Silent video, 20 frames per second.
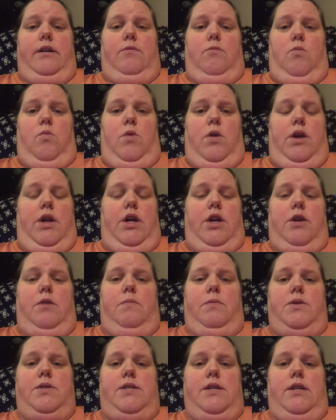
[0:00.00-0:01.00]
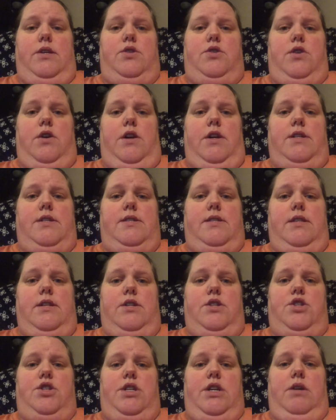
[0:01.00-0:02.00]
100% trust that
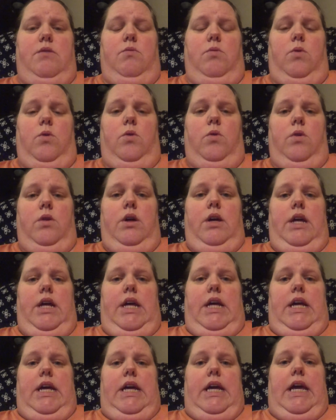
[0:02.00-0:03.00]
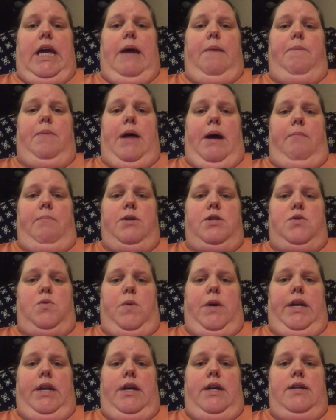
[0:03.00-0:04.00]
she will keep that
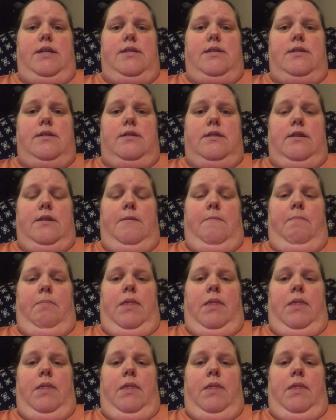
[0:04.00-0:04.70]
between us.